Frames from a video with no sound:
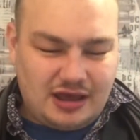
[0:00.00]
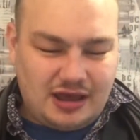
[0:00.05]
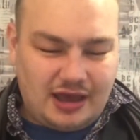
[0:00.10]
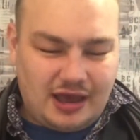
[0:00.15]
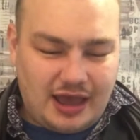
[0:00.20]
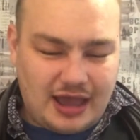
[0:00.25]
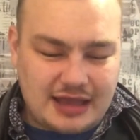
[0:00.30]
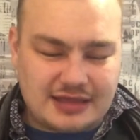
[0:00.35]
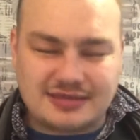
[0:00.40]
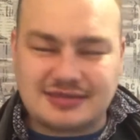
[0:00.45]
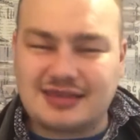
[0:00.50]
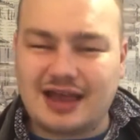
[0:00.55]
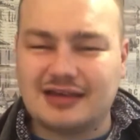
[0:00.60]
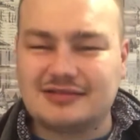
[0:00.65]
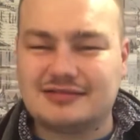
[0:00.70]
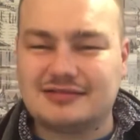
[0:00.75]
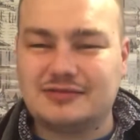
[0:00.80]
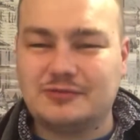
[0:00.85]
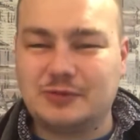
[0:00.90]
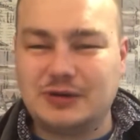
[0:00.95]
it does,
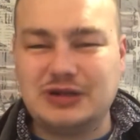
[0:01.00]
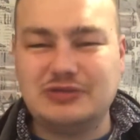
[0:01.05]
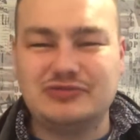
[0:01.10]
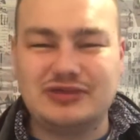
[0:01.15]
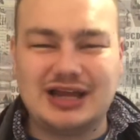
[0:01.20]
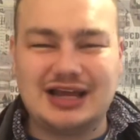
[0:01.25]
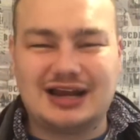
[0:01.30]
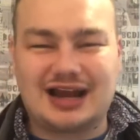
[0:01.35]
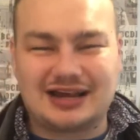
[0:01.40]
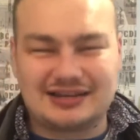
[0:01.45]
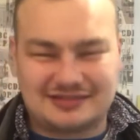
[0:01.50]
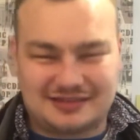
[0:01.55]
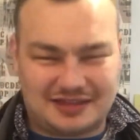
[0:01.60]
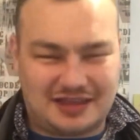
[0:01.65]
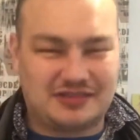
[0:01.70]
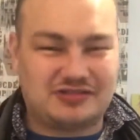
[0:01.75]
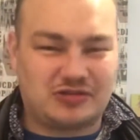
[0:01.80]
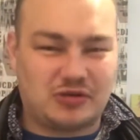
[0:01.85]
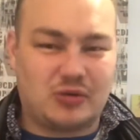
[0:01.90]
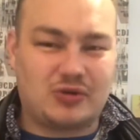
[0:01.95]
when you realise that this
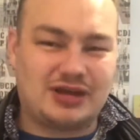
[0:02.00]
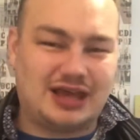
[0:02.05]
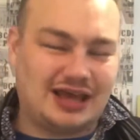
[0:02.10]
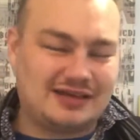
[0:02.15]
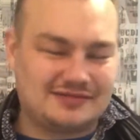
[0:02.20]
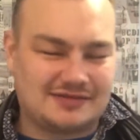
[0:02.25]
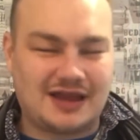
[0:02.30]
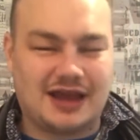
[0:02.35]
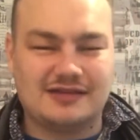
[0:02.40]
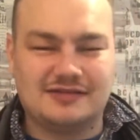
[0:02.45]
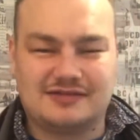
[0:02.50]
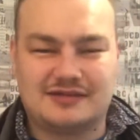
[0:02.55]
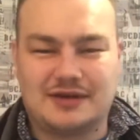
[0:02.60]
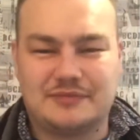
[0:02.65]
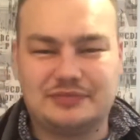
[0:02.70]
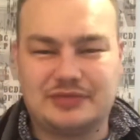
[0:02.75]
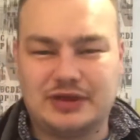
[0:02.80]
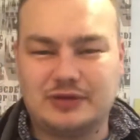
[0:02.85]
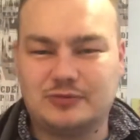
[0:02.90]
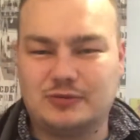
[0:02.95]
story has done
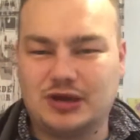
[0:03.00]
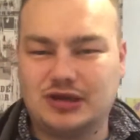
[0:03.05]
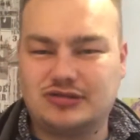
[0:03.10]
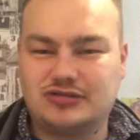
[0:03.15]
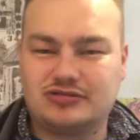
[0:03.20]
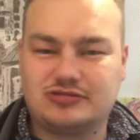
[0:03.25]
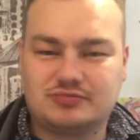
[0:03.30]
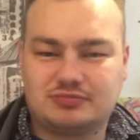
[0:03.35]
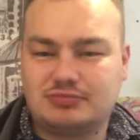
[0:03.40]
something which,